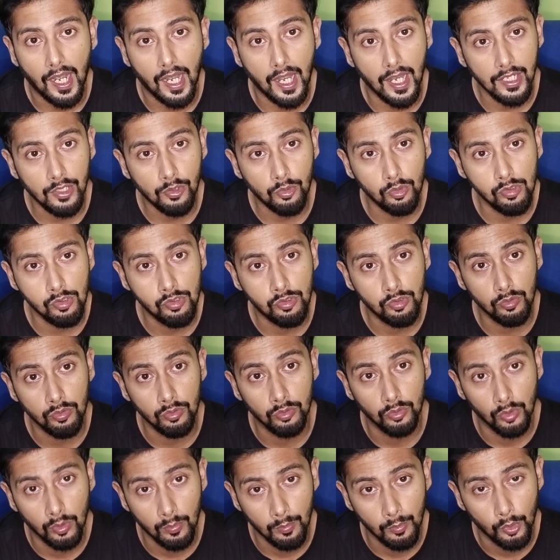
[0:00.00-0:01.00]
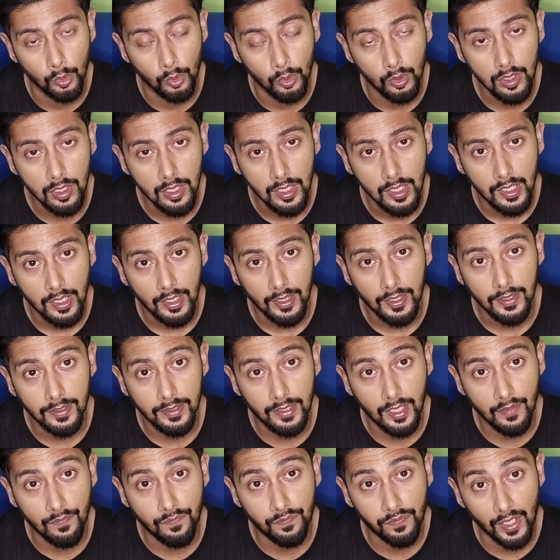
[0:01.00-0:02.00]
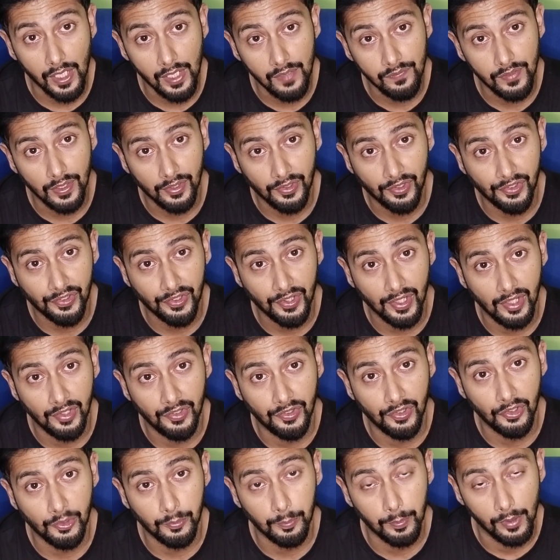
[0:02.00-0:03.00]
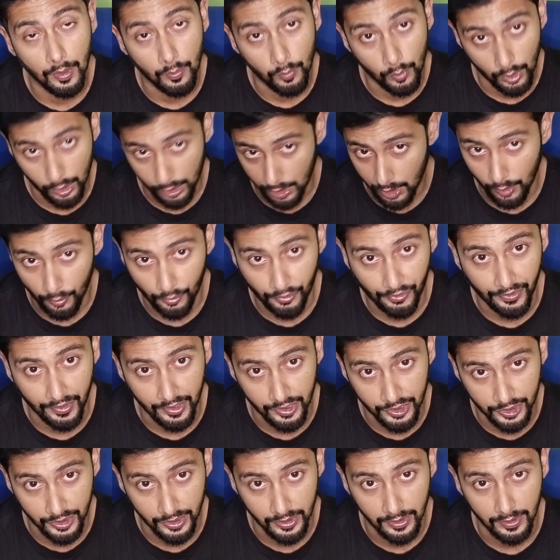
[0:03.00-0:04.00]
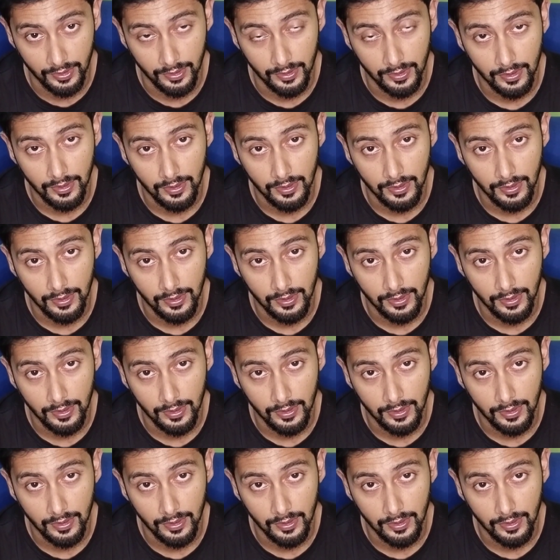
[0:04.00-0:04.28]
I could do no more than 5 exercises per workout session.